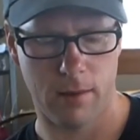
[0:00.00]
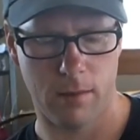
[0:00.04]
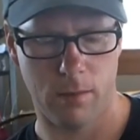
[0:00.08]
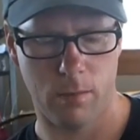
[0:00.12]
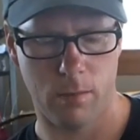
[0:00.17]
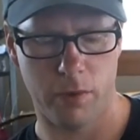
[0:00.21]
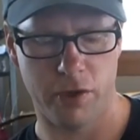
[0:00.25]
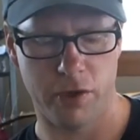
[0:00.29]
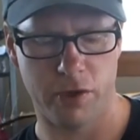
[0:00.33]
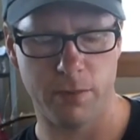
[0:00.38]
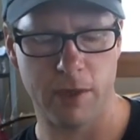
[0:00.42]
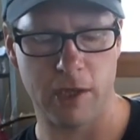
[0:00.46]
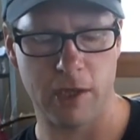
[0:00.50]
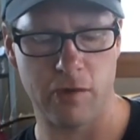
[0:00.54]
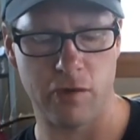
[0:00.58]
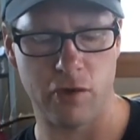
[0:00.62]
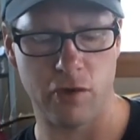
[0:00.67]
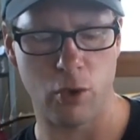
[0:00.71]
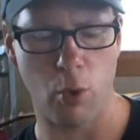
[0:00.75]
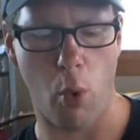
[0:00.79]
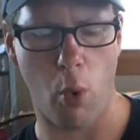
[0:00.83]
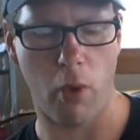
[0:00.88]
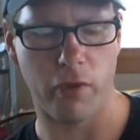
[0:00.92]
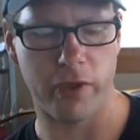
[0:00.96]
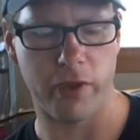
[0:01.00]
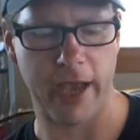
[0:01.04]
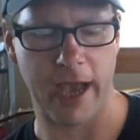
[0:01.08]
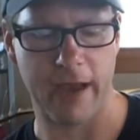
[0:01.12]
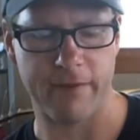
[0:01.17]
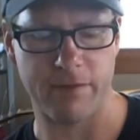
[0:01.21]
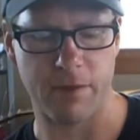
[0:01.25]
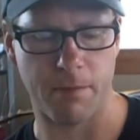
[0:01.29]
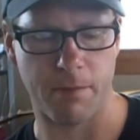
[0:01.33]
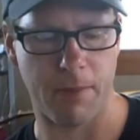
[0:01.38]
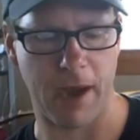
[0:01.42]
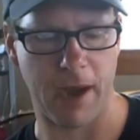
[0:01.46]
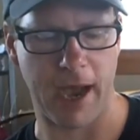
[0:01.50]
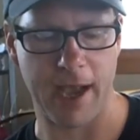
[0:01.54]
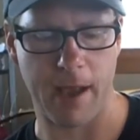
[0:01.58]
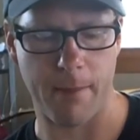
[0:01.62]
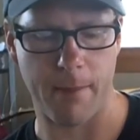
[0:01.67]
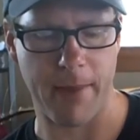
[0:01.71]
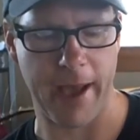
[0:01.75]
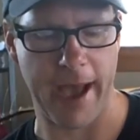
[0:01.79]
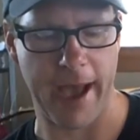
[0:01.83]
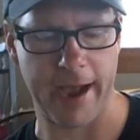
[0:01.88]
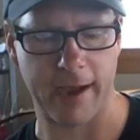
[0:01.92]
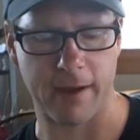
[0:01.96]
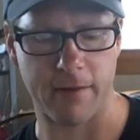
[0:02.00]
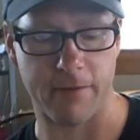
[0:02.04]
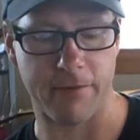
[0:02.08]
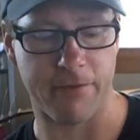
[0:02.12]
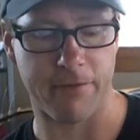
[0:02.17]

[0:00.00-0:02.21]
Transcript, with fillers: which means you only have to buy a pack of